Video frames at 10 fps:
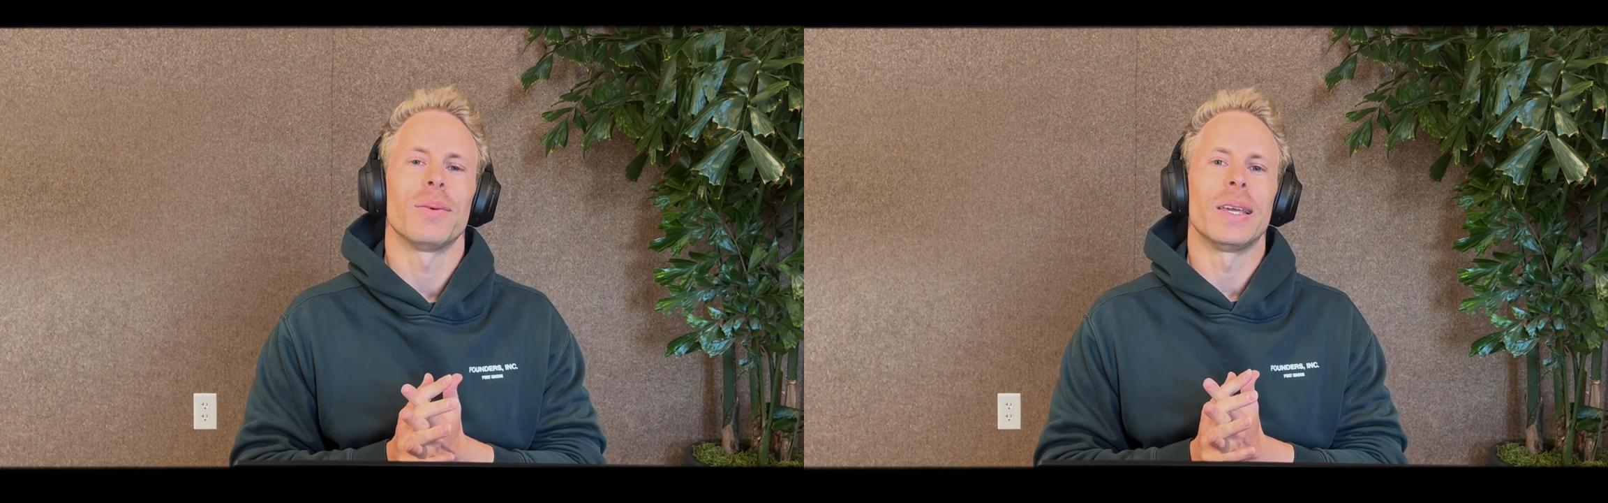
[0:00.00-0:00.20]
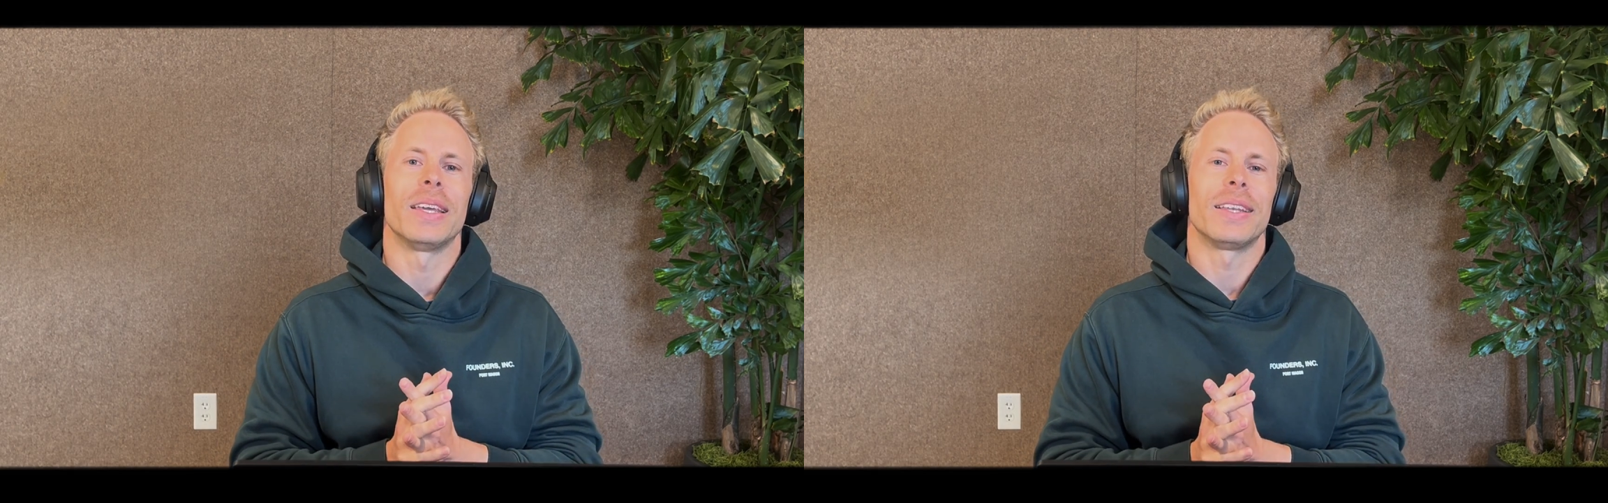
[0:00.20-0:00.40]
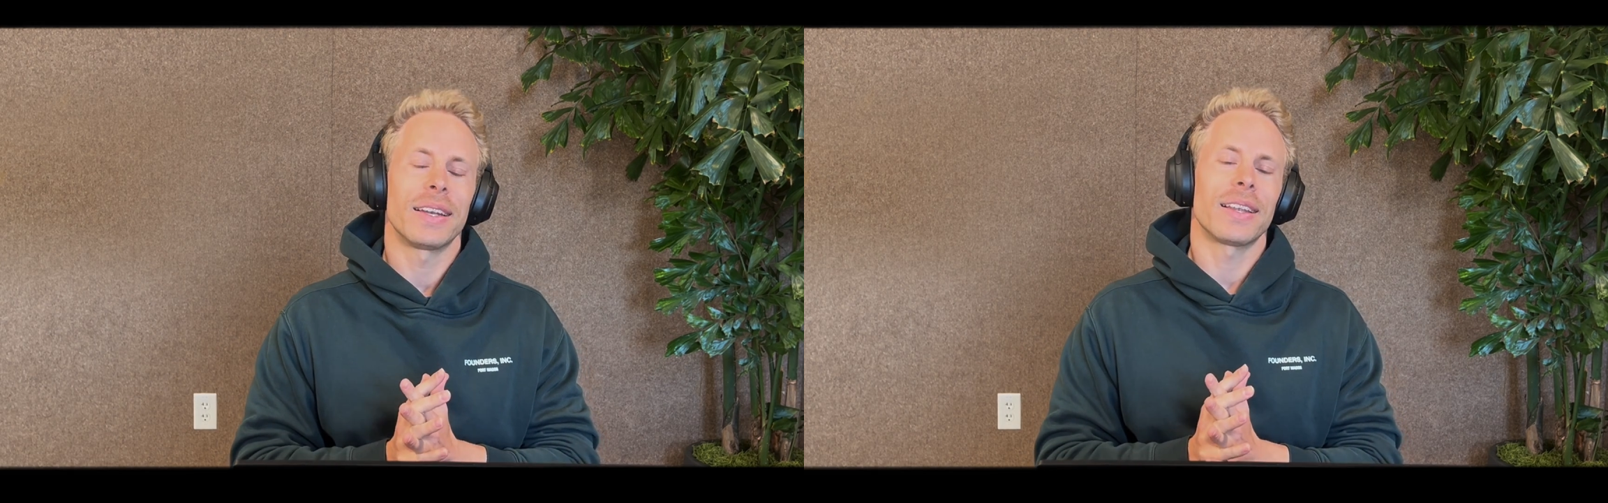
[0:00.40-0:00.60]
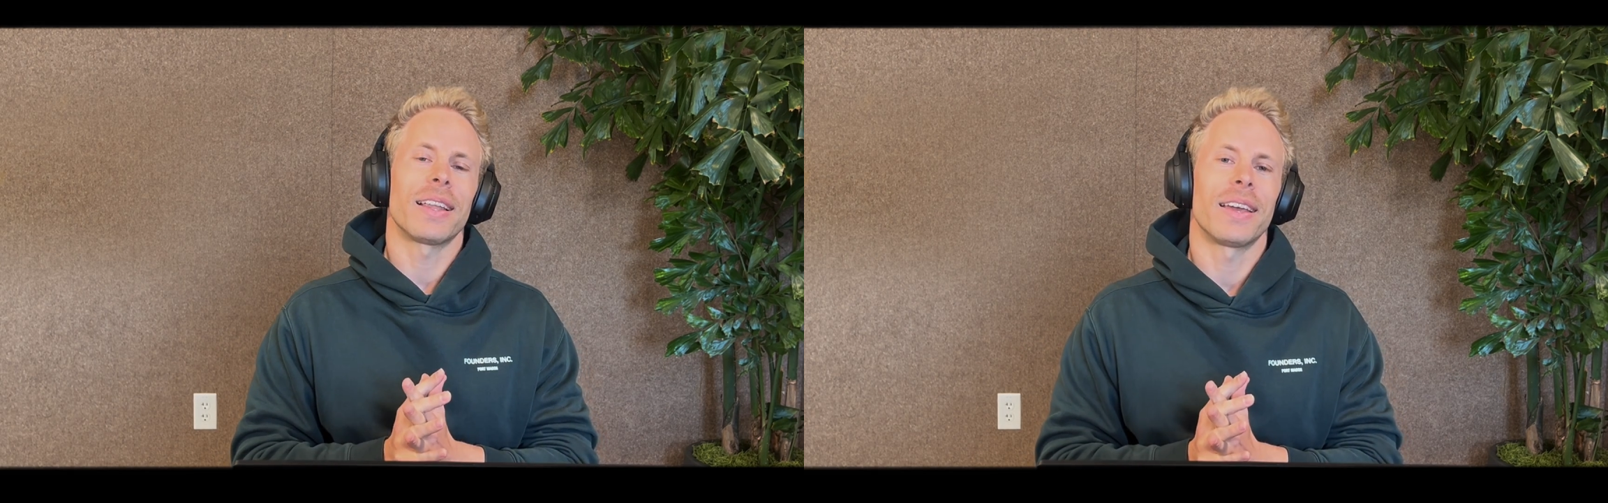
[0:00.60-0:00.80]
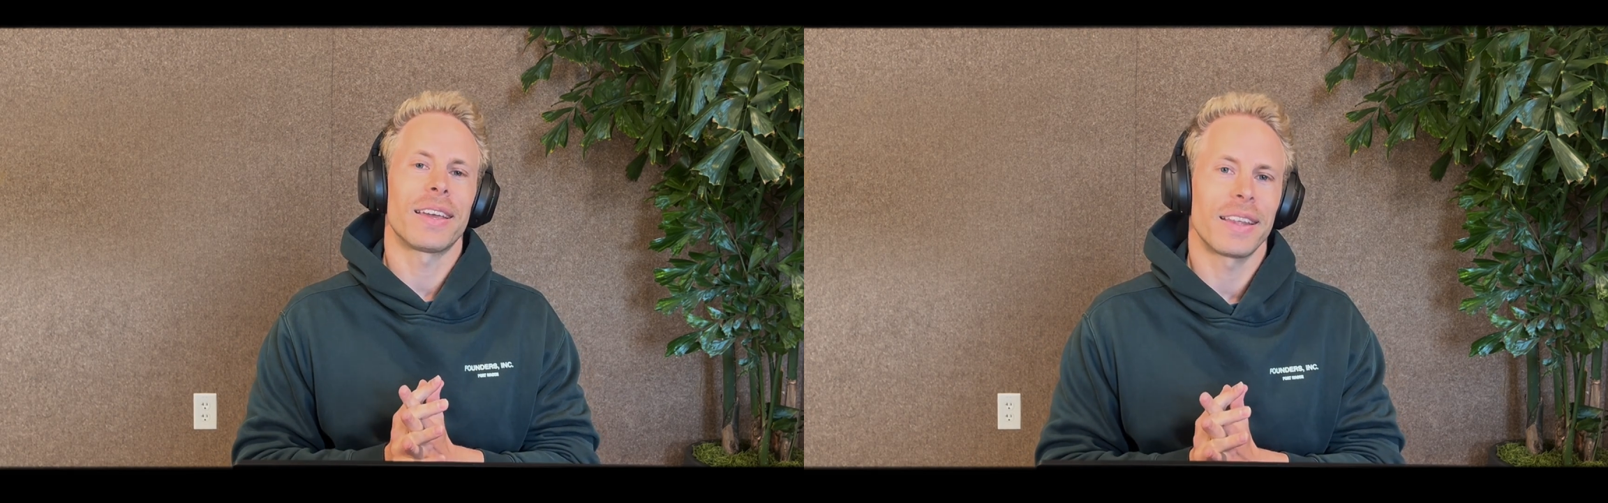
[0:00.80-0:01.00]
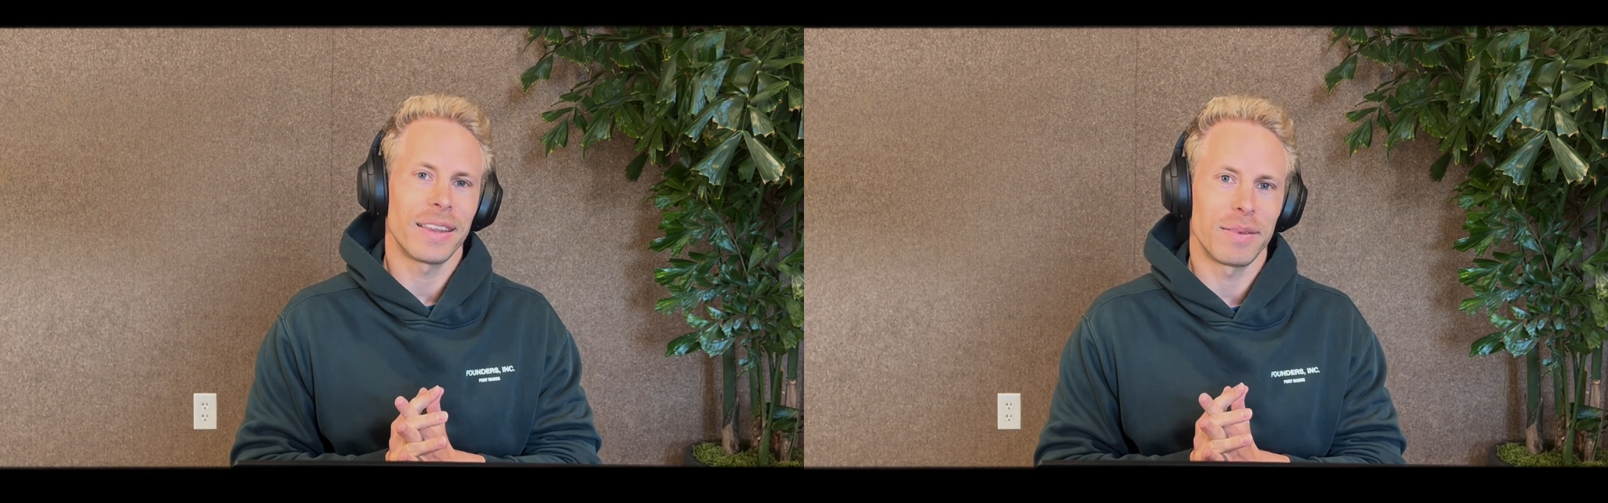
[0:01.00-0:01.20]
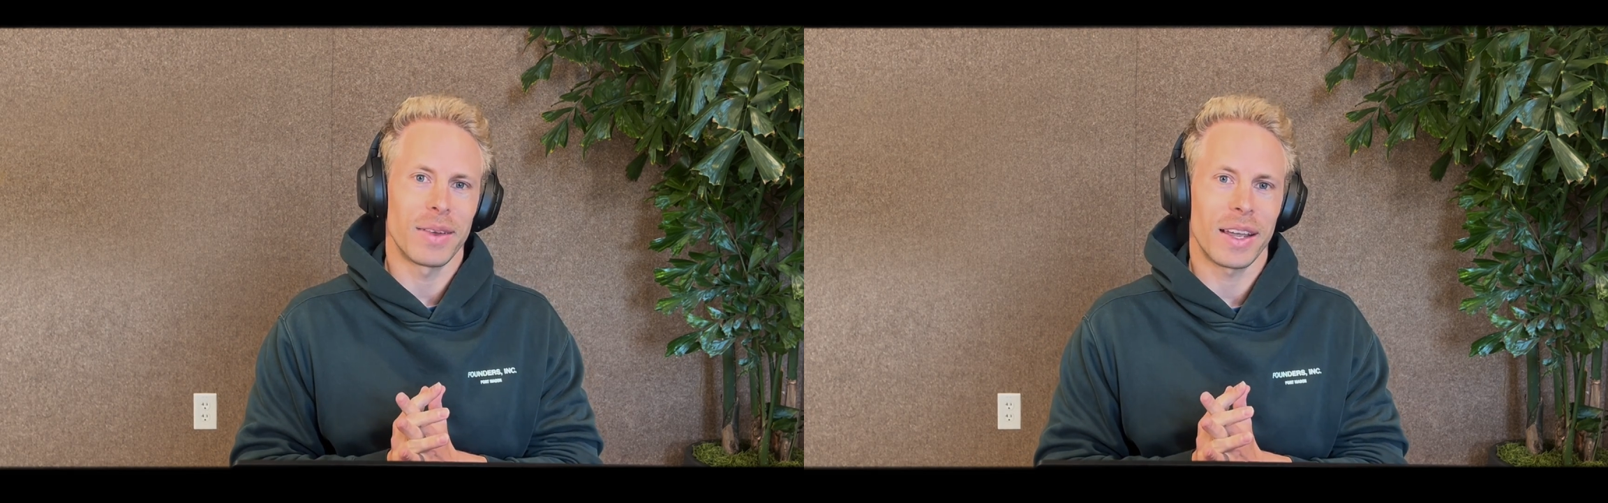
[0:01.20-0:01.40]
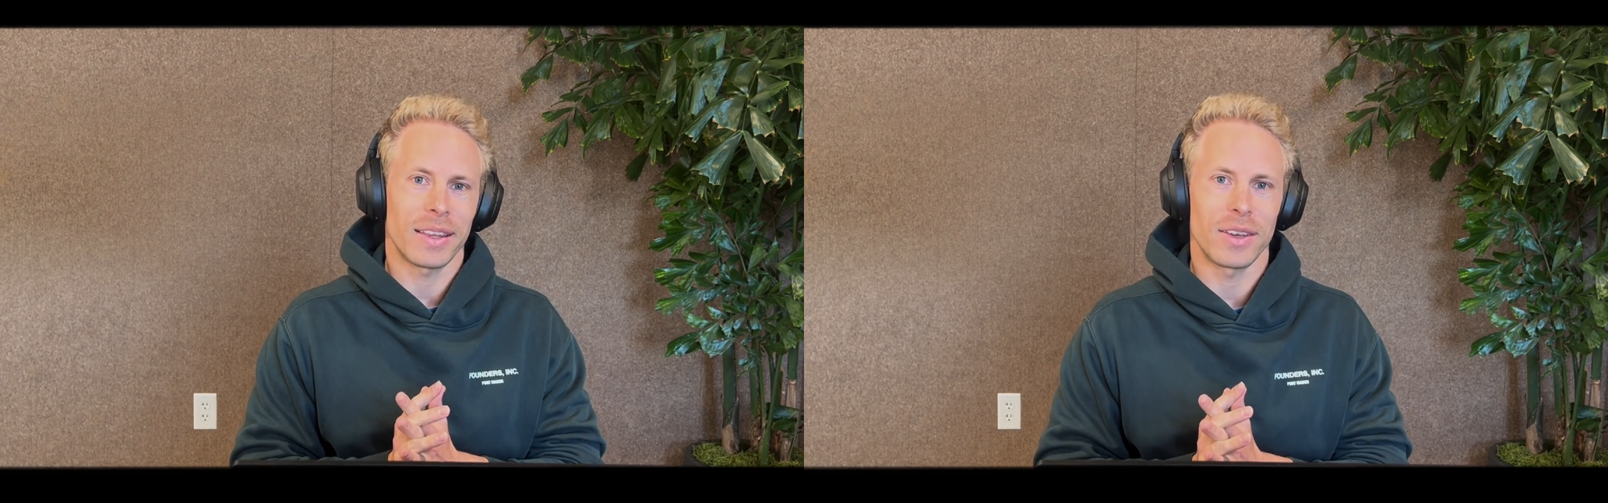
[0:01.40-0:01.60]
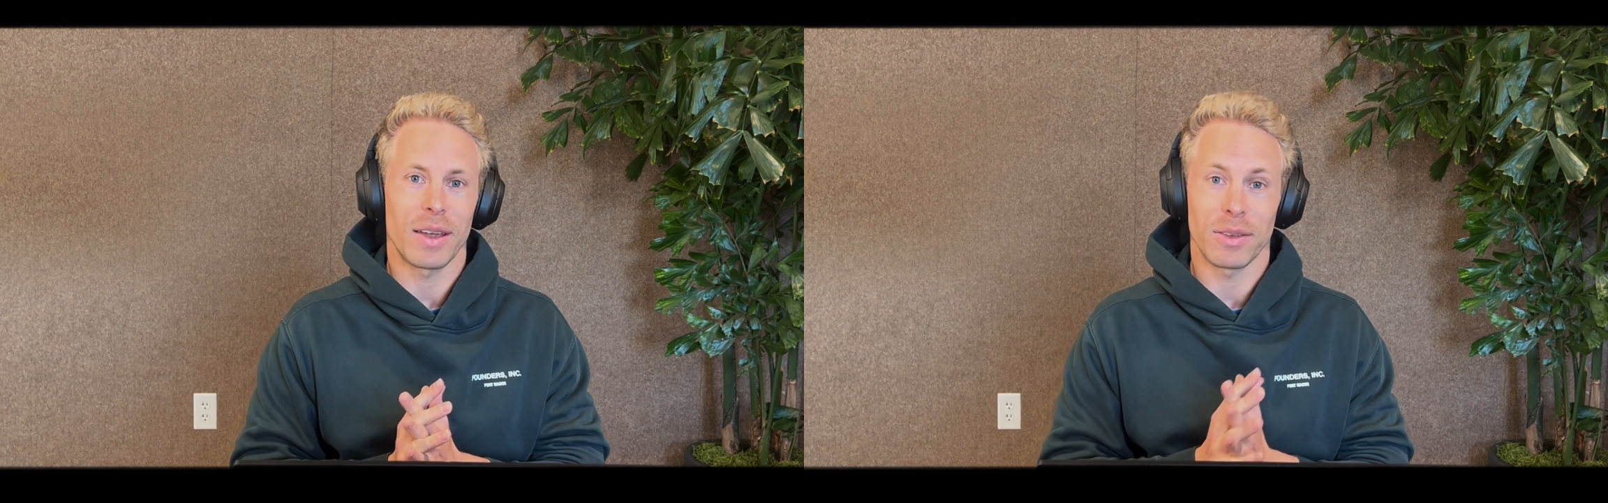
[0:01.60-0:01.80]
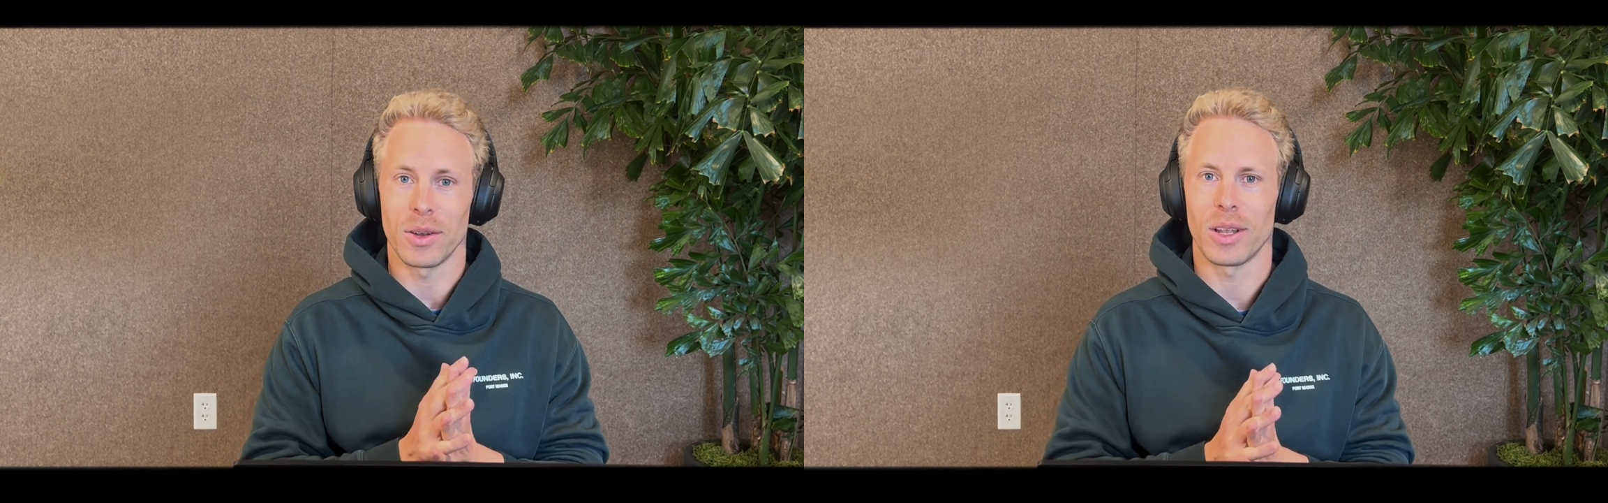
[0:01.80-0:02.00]
we didn't like the fact that you
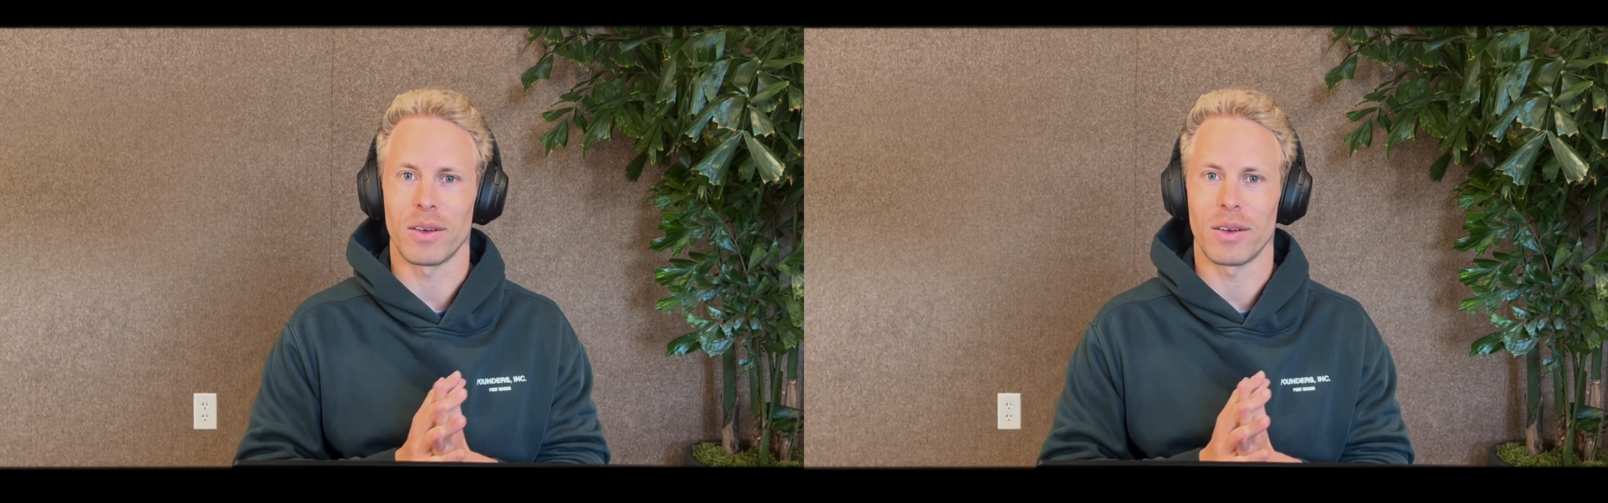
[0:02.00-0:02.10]
have to do a